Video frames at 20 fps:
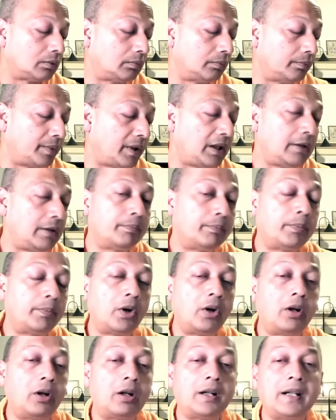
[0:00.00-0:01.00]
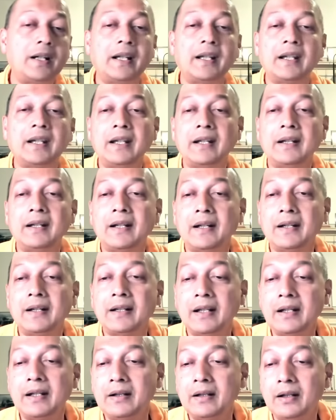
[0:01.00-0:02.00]
being born again and
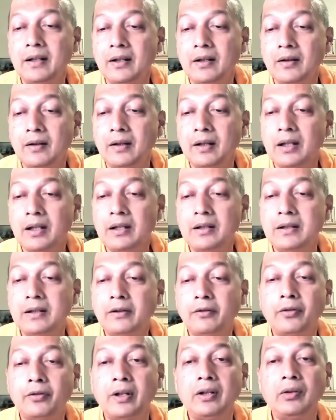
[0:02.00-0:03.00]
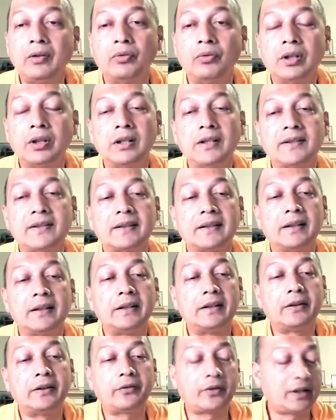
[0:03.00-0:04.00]
again in different worlds,
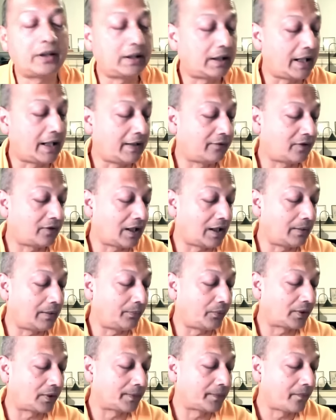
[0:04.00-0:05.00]
in different lifetimes.